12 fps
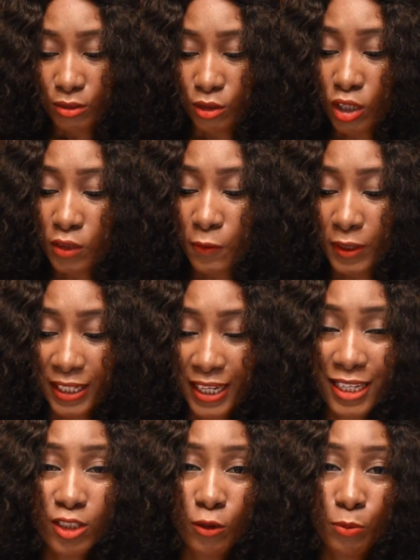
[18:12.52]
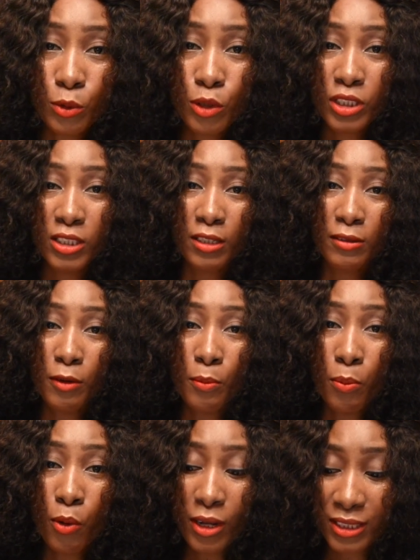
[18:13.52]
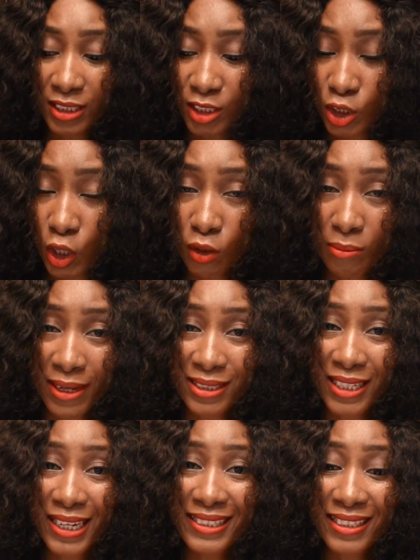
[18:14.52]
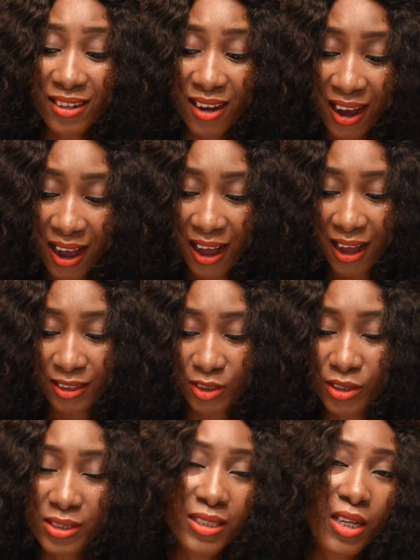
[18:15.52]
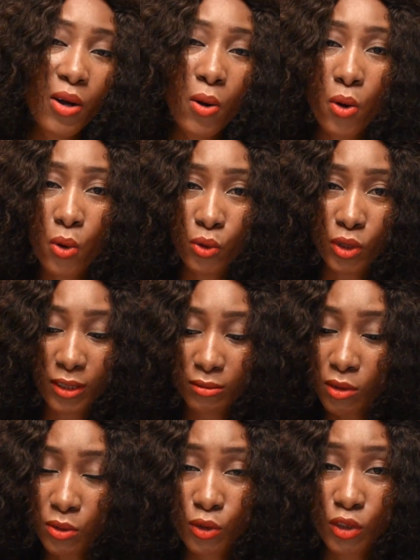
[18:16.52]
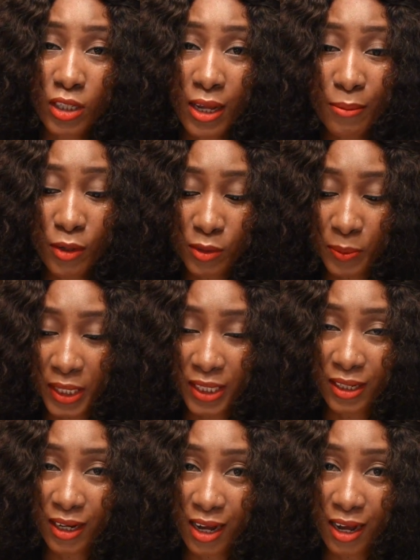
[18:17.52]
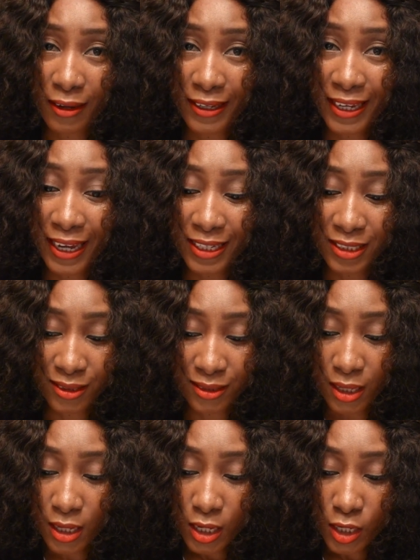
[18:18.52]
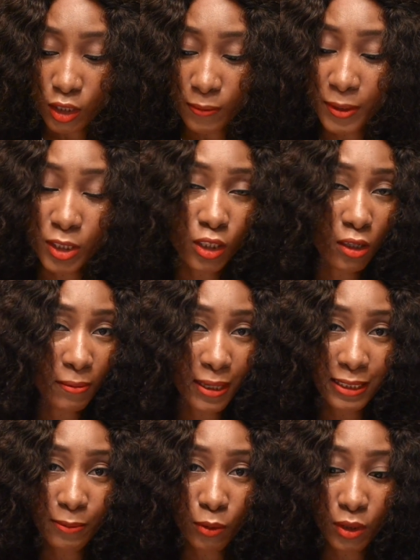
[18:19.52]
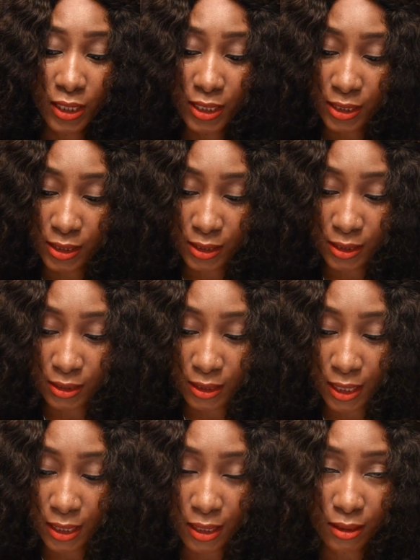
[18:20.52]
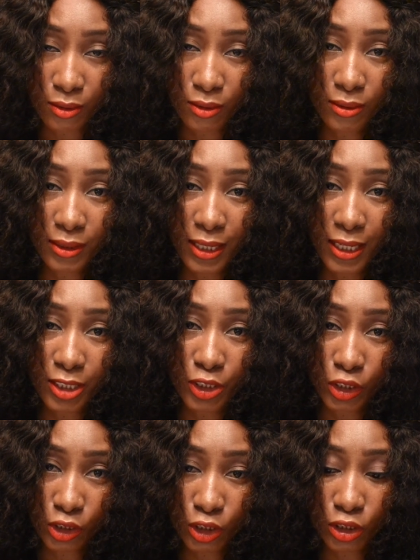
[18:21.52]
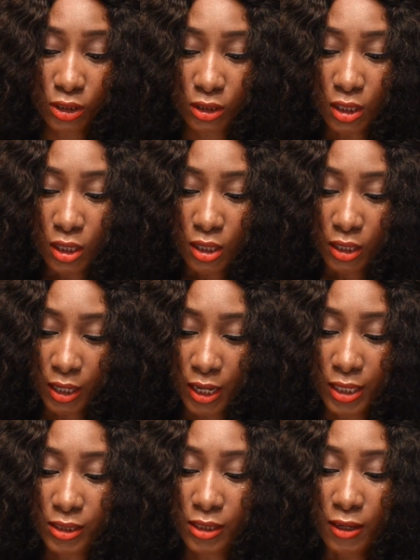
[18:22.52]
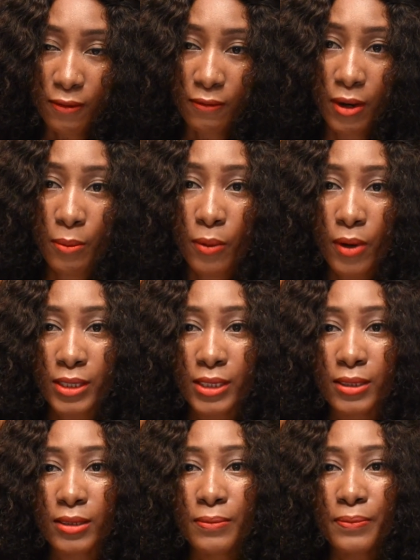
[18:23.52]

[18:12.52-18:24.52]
don't forget to put the important documents in the car. Don't say, they must be in the car in case you've been stopped by the police in any junction. Yes, very important.